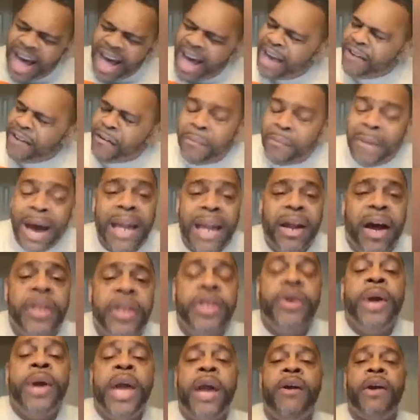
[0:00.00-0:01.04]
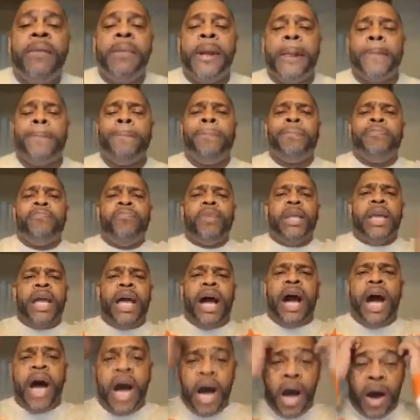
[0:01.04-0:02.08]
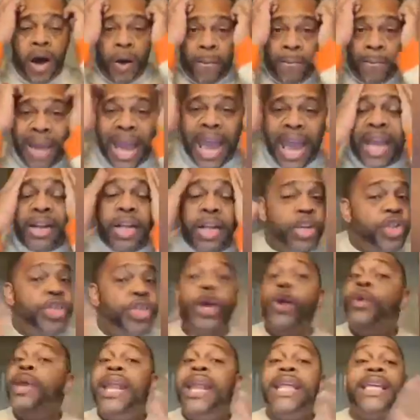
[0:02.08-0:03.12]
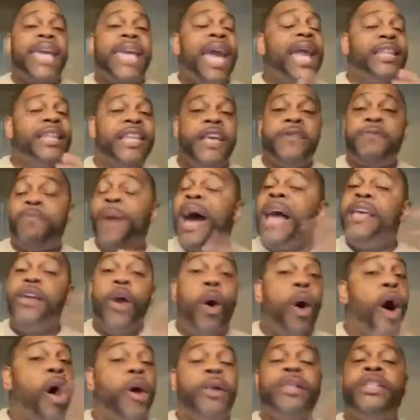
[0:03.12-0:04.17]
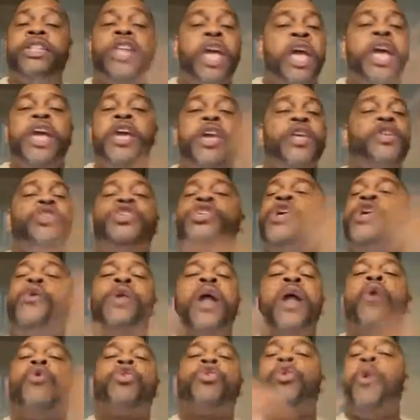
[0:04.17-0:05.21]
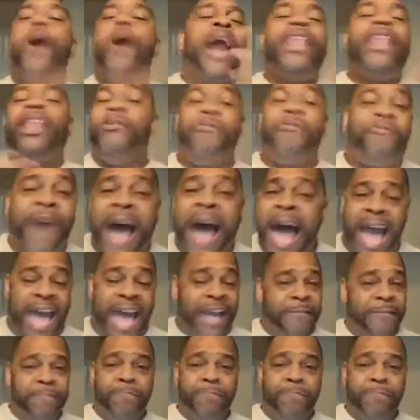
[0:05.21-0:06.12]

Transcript: God Almighty, are you hearing me? Oh man, you didn't get this by your own. Uh, you don't qualify.